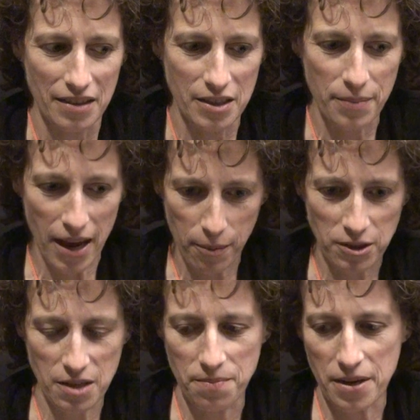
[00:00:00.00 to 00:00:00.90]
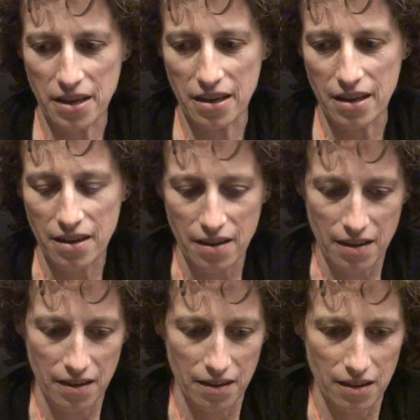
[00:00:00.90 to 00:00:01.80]
to be able to be
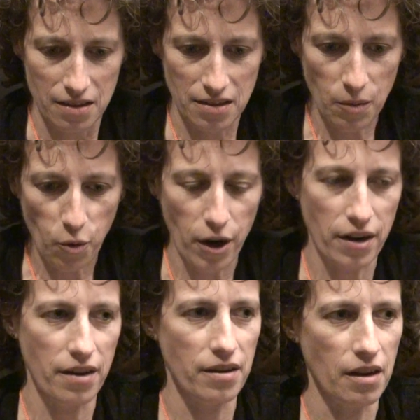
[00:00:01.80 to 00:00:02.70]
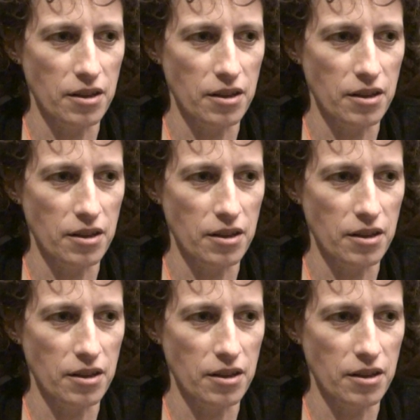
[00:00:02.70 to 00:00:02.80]
someone,